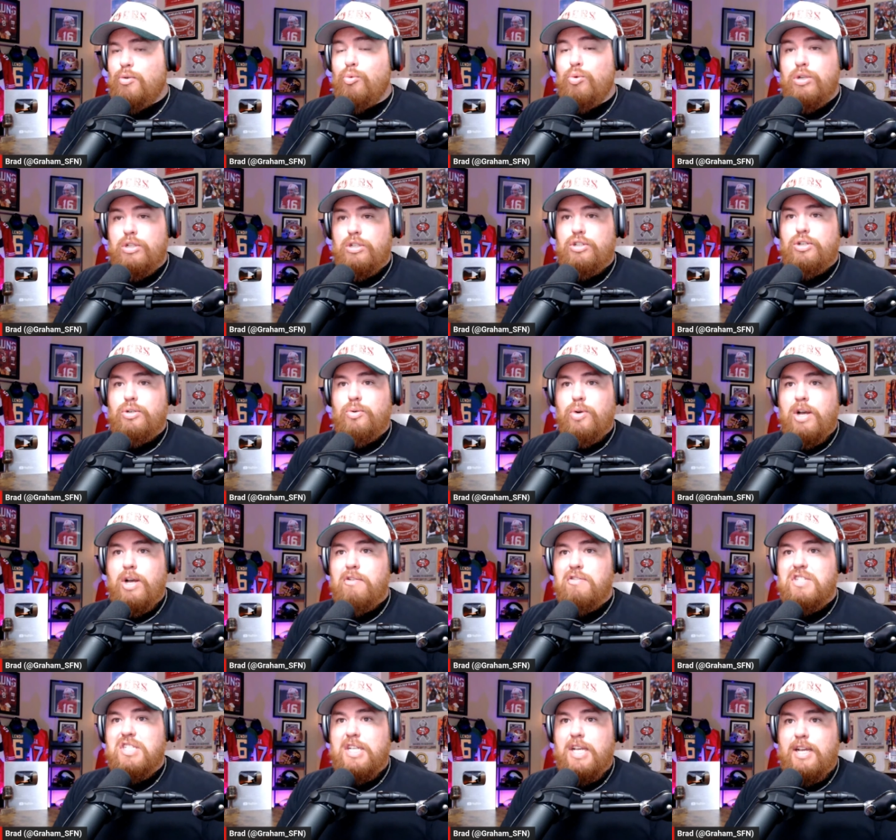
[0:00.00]
Would you
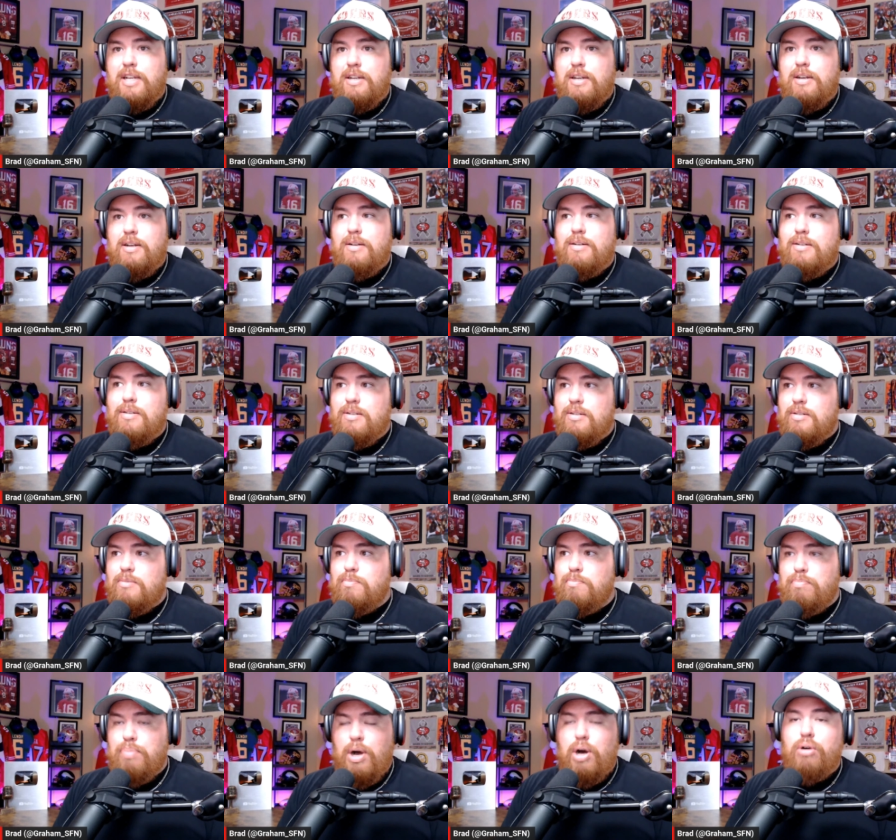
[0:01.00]
have sent
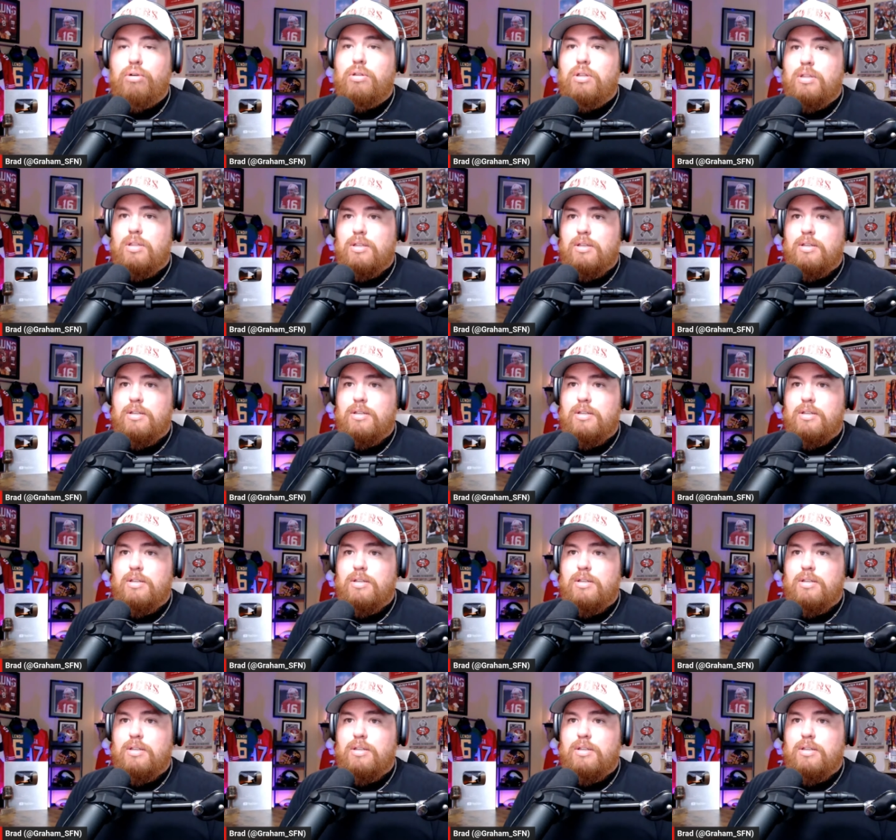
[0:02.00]
both